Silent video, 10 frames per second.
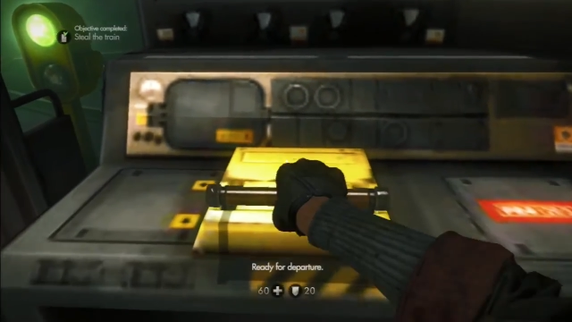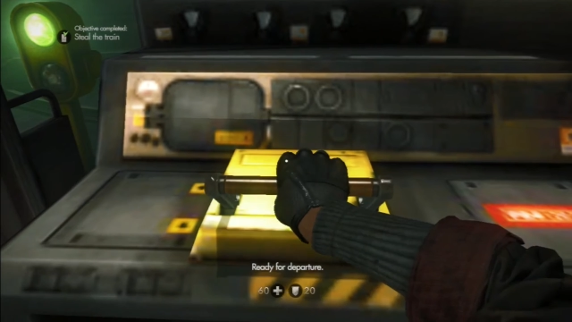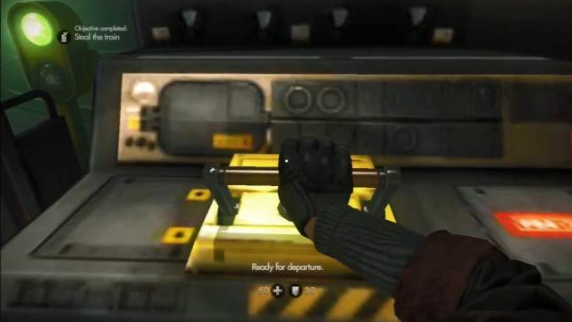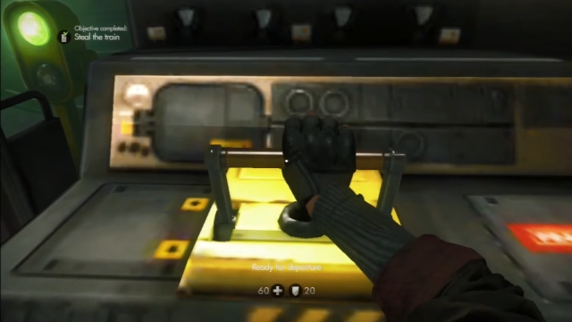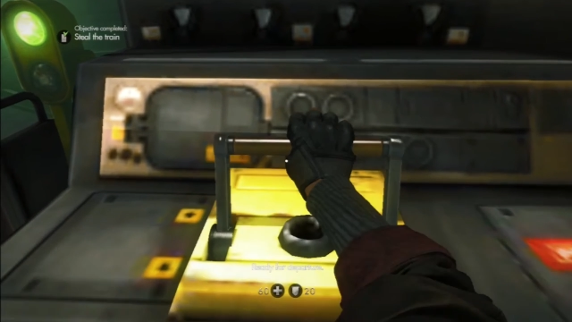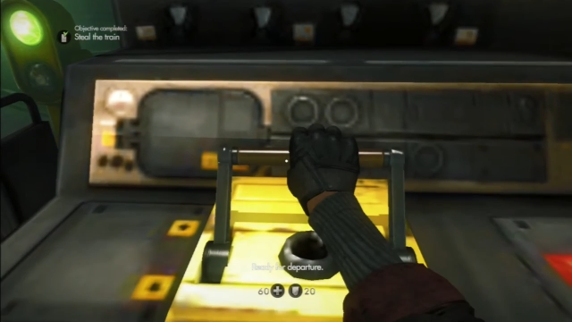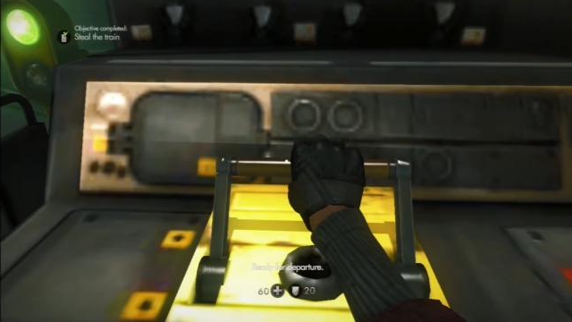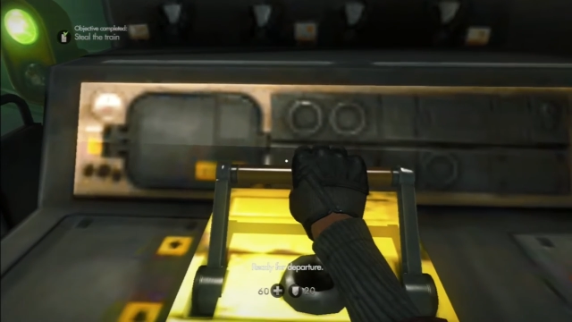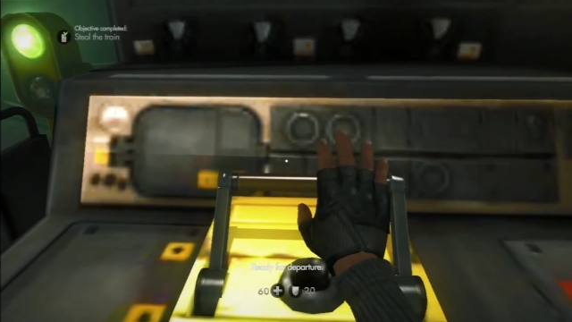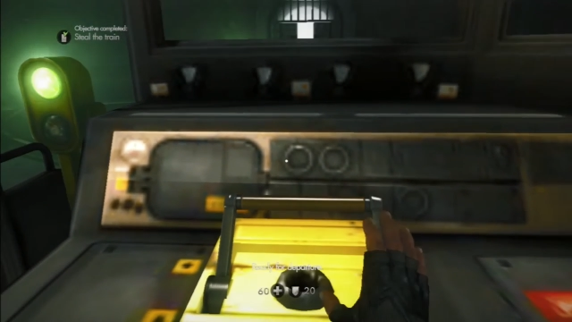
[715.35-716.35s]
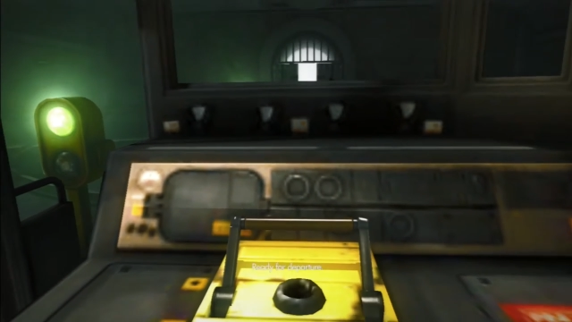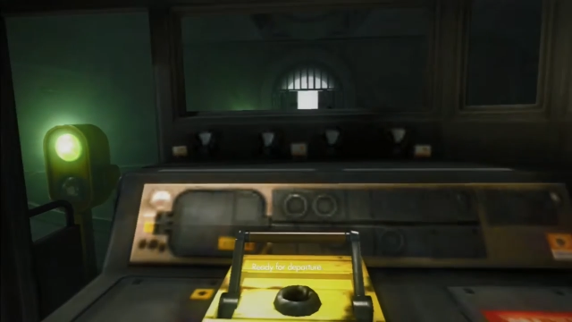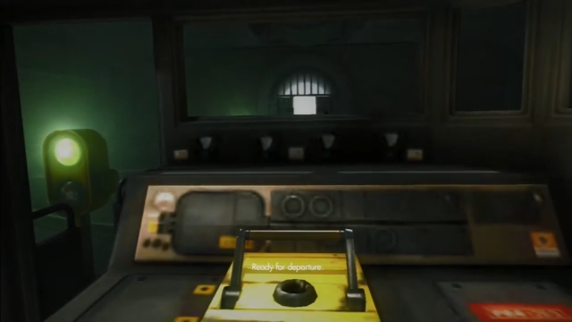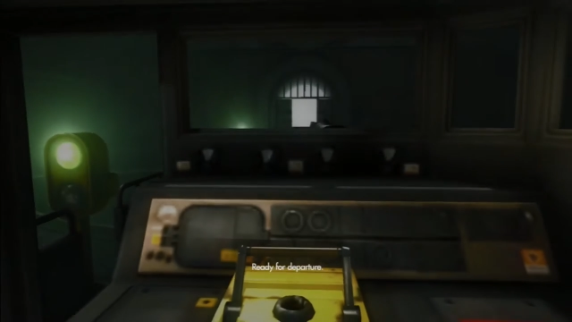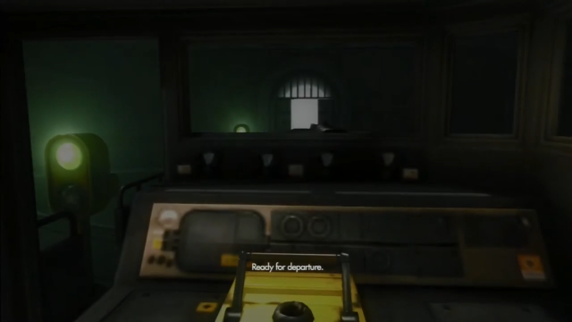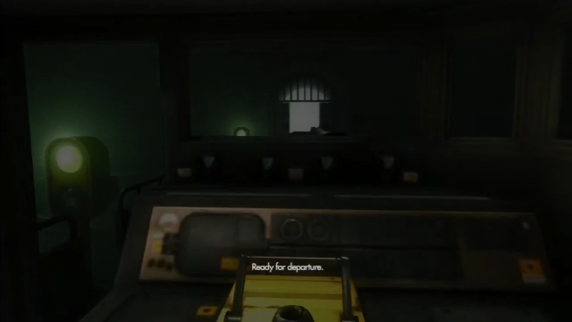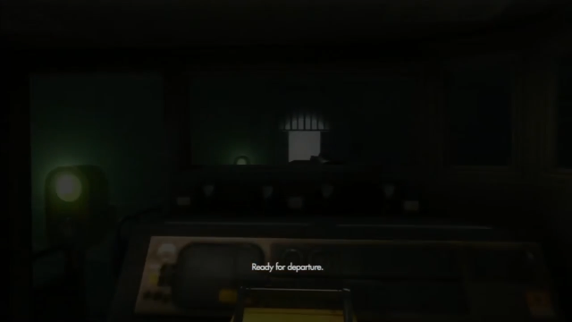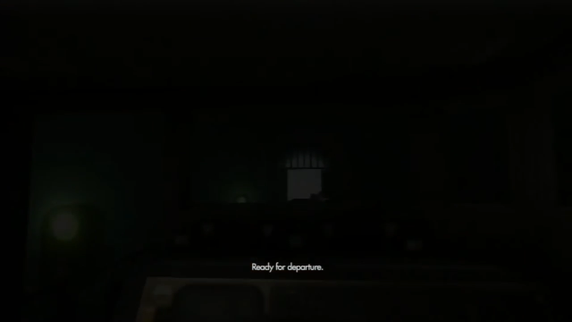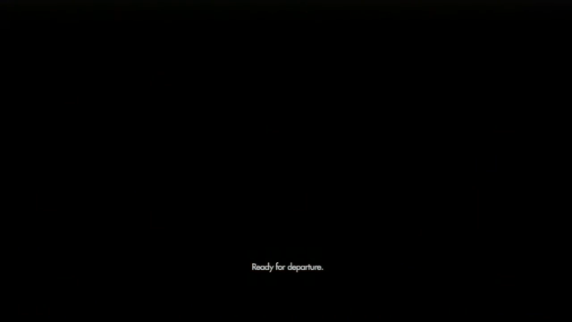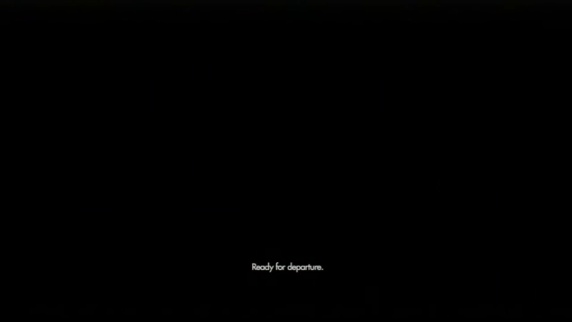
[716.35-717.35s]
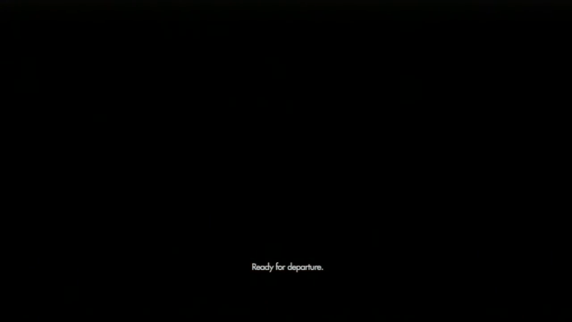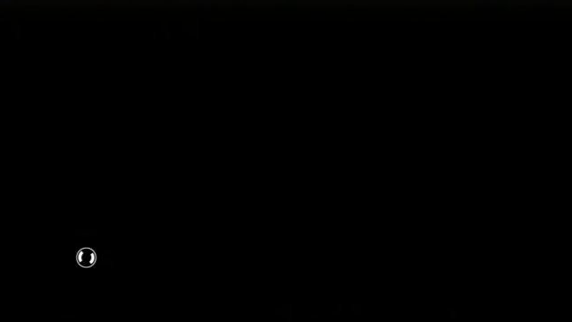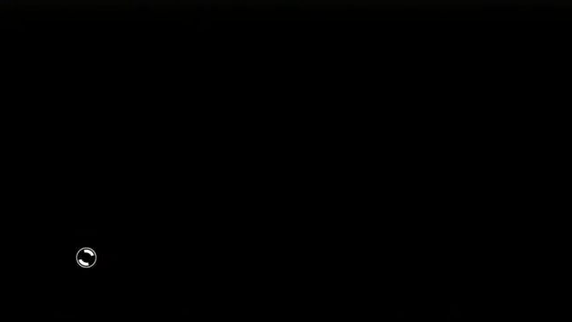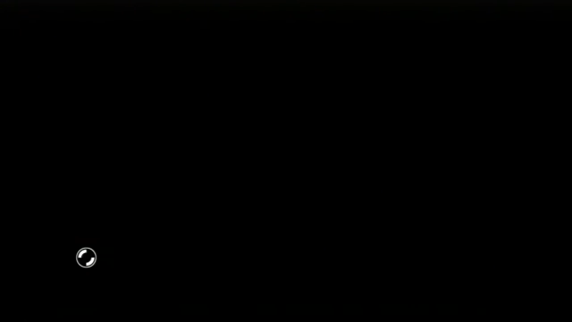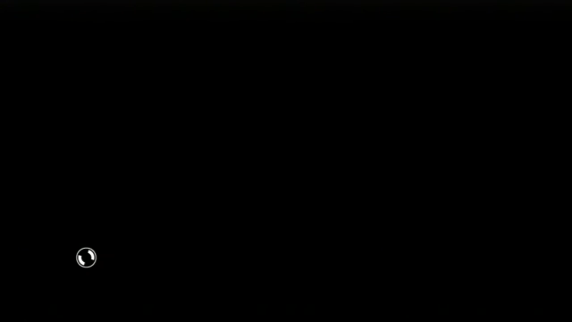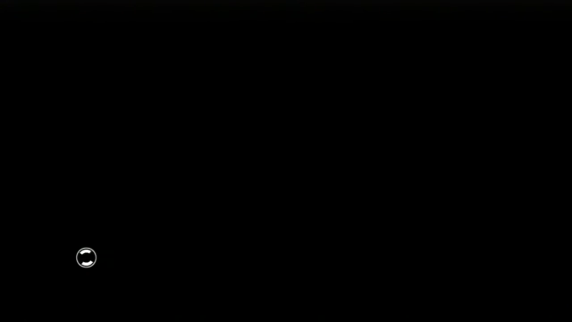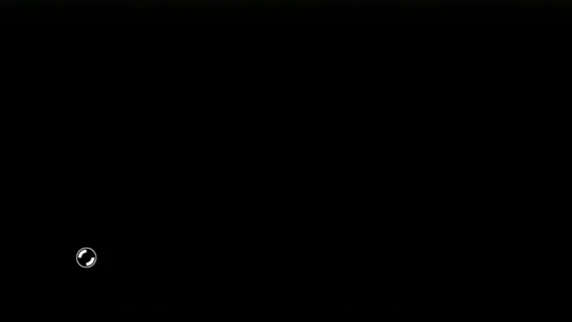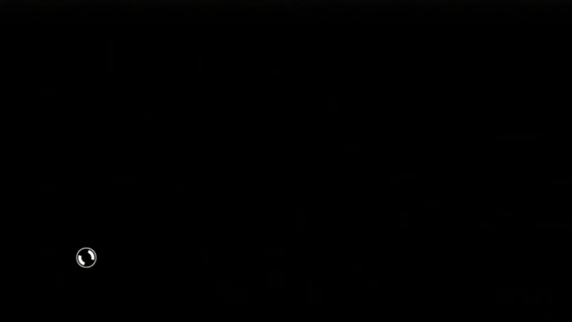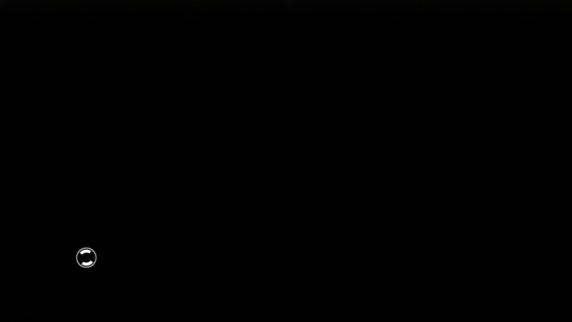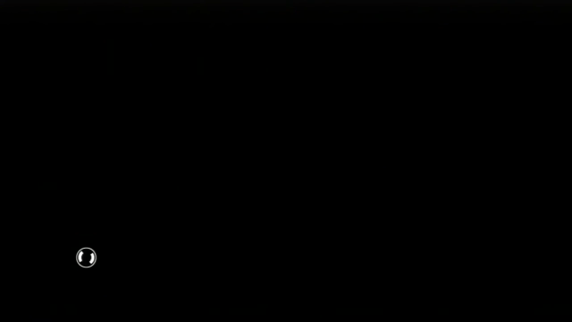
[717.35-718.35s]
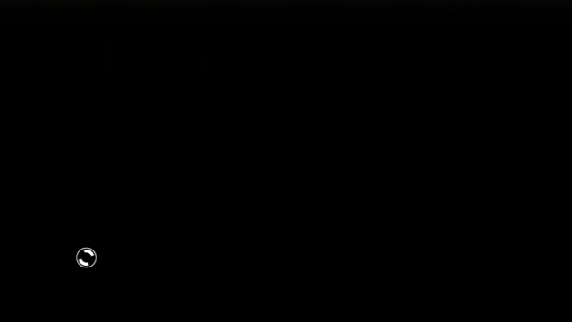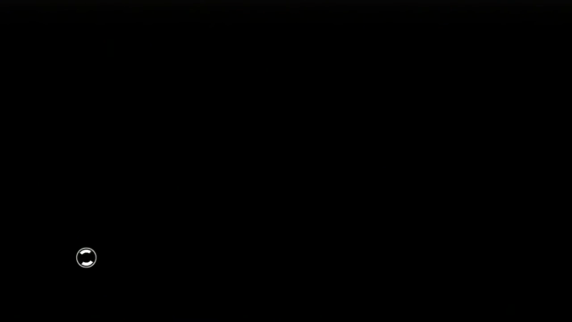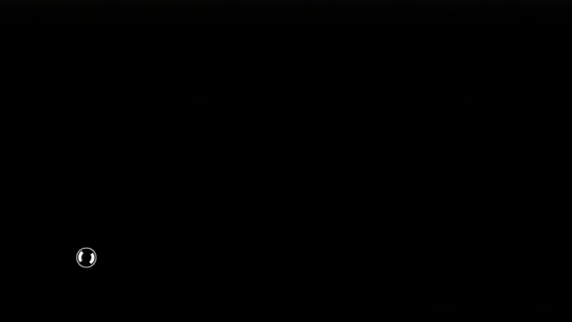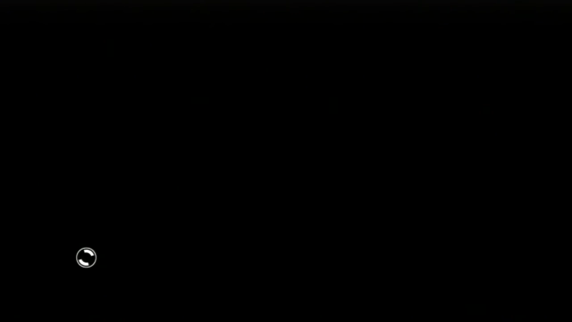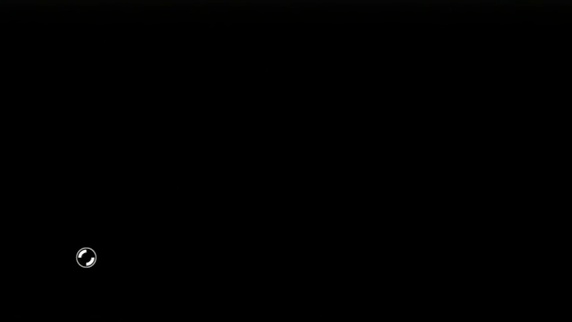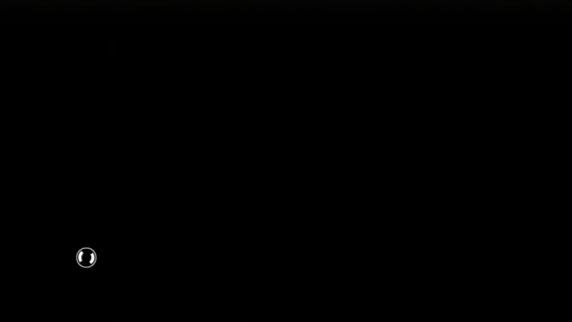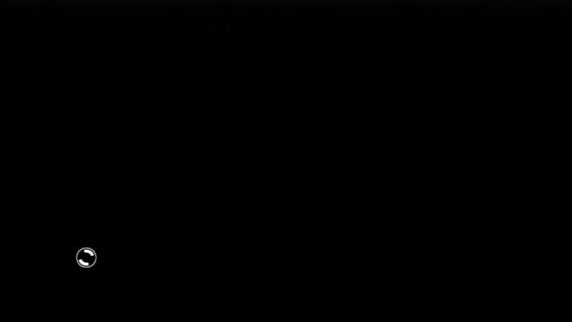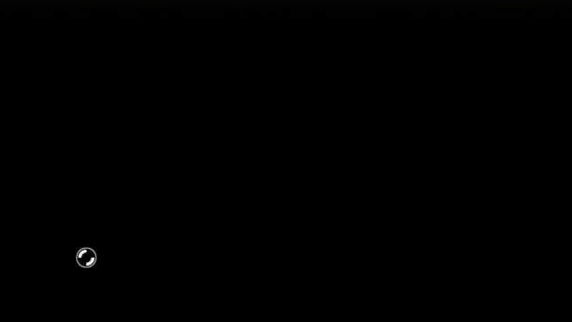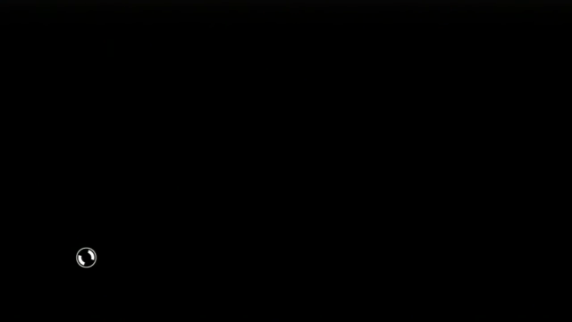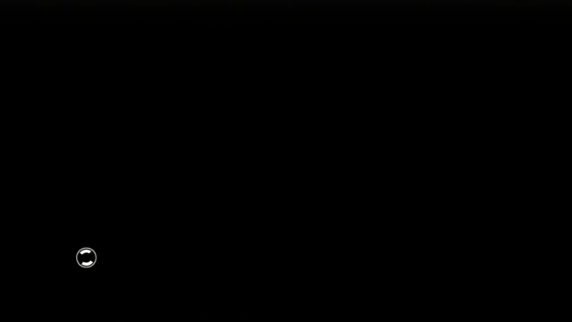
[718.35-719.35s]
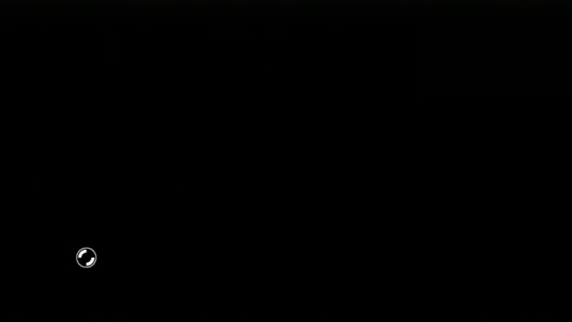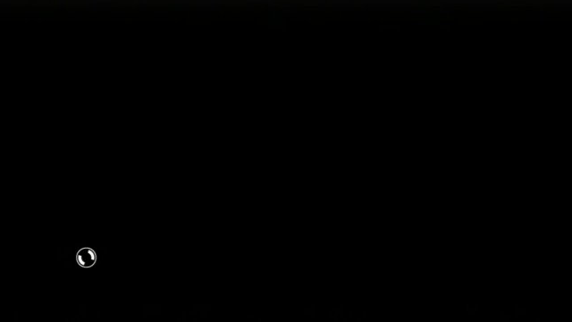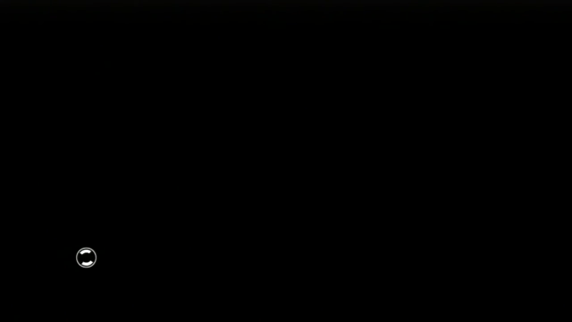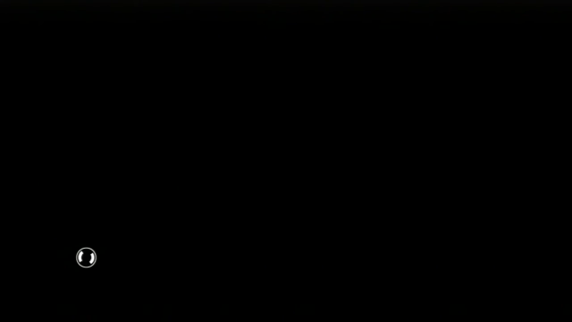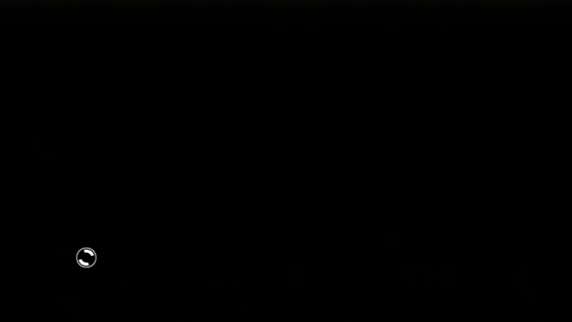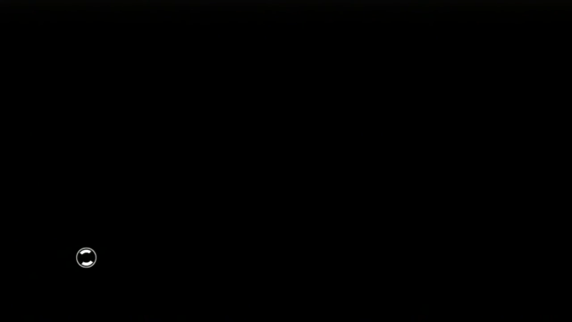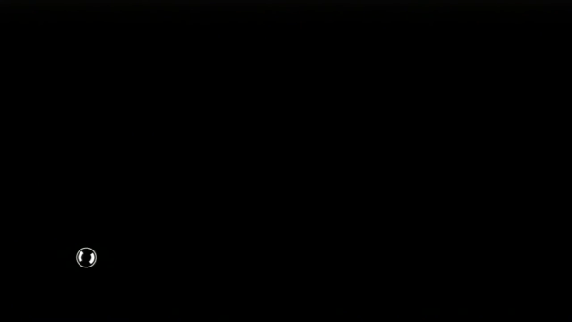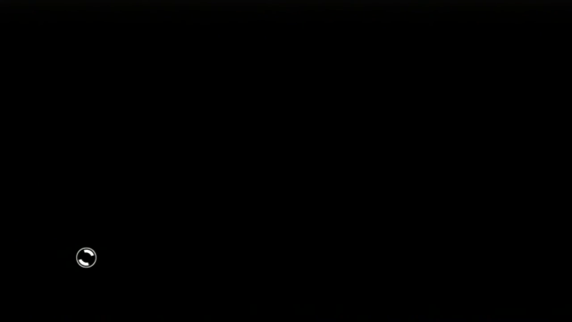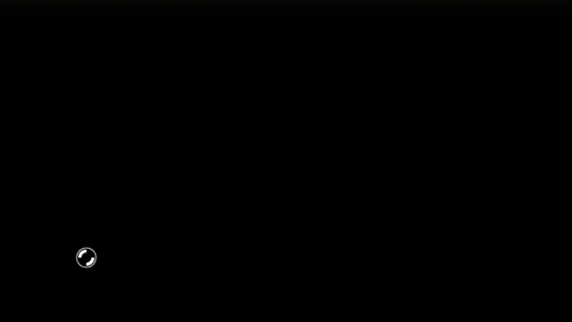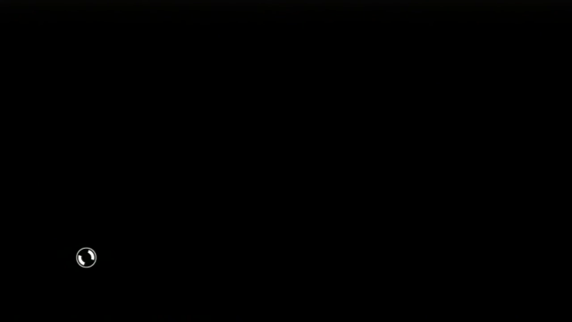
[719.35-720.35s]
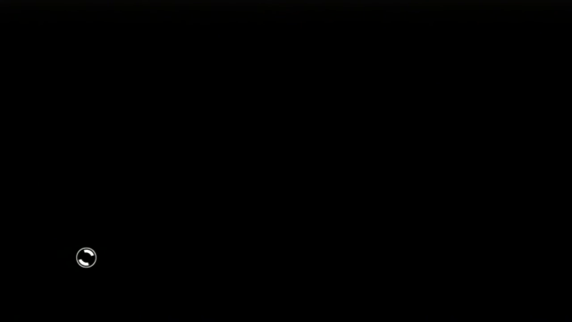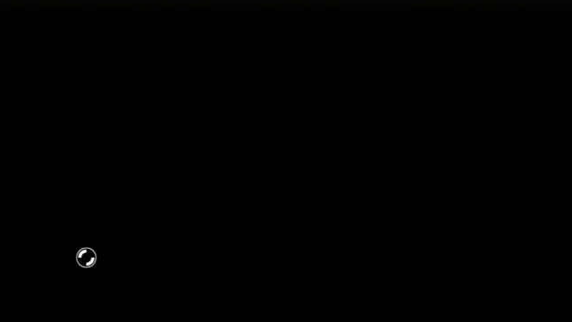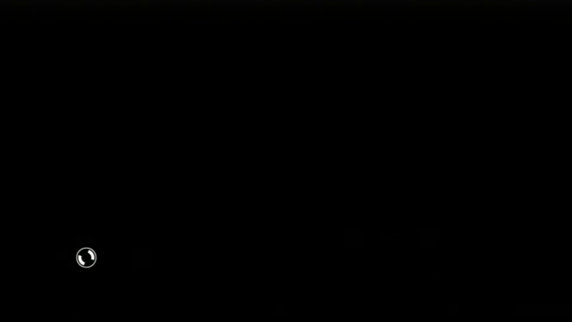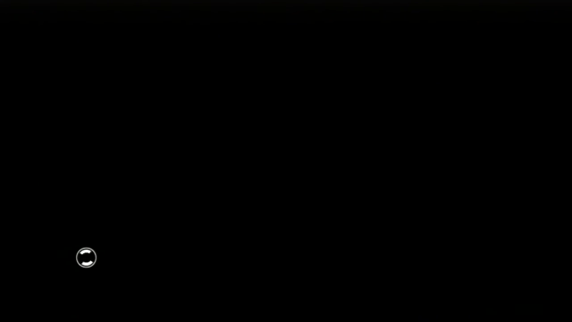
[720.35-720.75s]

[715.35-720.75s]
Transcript: [unreadable: no face in view]